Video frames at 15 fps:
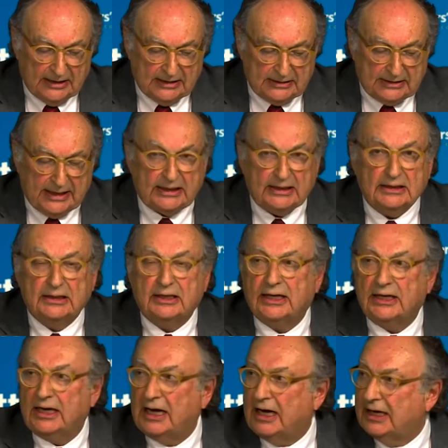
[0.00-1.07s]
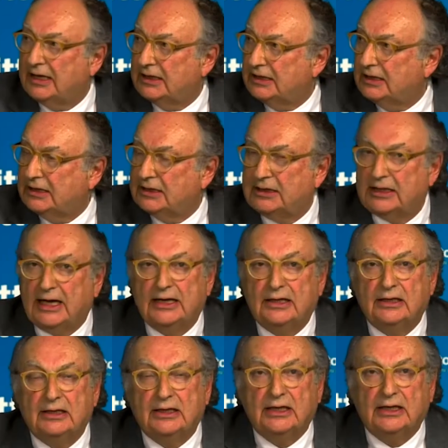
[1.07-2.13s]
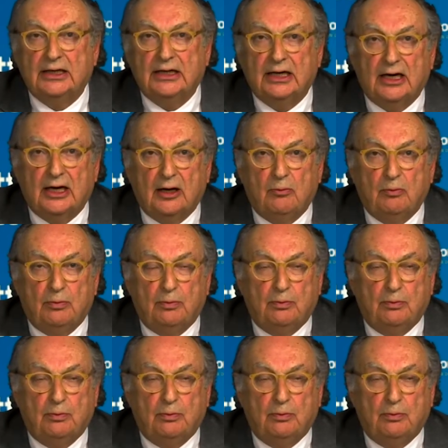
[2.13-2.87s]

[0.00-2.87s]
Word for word: Secondly, I think that the uh,